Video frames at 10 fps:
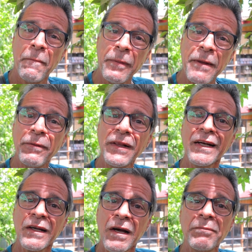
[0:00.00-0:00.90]
The people
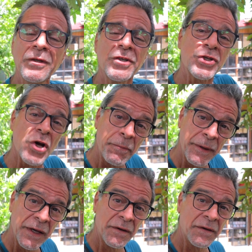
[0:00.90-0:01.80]
that come to shop
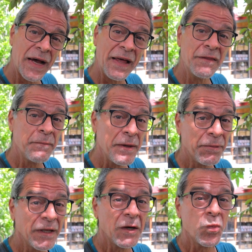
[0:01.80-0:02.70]
here and the
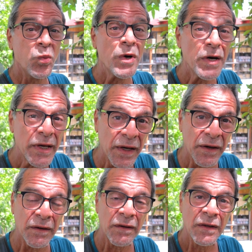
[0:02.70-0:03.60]
people that work
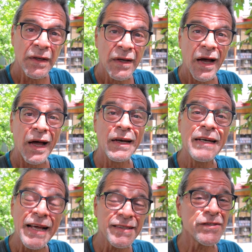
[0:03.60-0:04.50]
here are
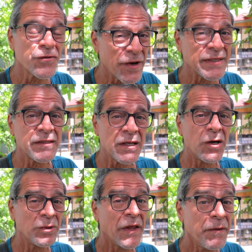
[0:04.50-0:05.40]
less stressed
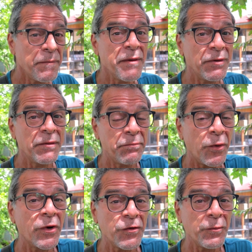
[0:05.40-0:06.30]
out than the people in
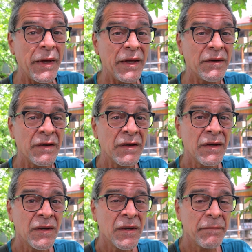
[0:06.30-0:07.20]
Port of Spain.
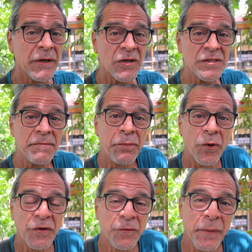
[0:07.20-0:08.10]
Because in
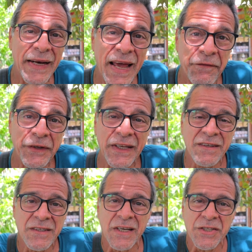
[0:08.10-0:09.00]
Port of Spain, everything
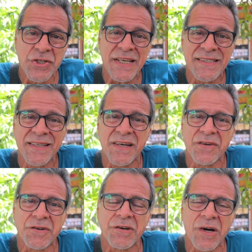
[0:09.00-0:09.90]
is congested
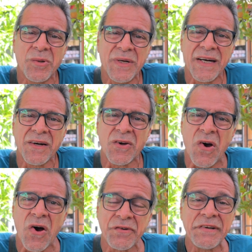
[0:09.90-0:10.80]
and crowded and
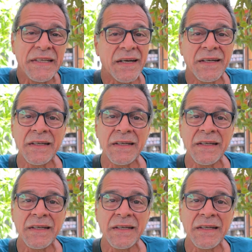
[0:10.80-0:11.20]
concrete and